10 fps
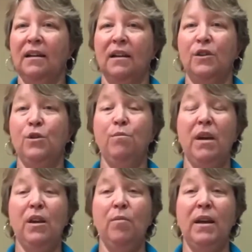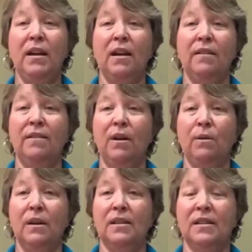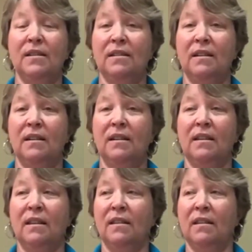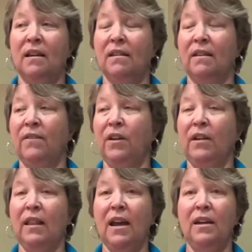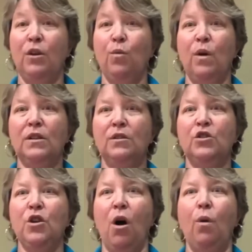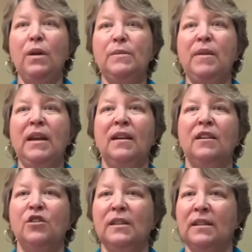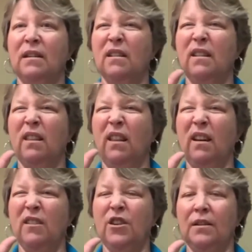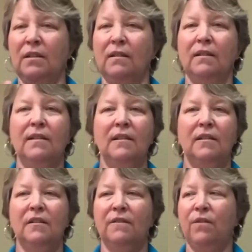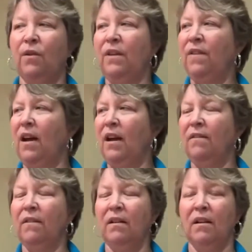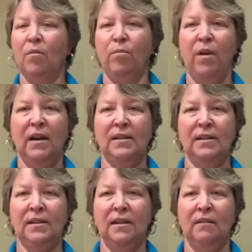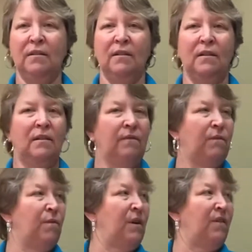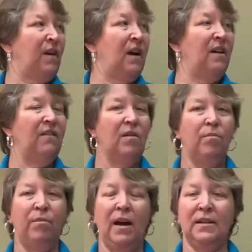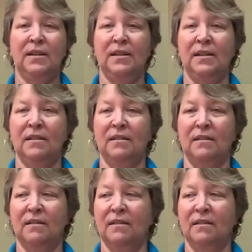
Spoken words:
Because you may or may not have noticed on the very, and you want to always begin just a little gentle, 45, back to the center, 45, back to the center.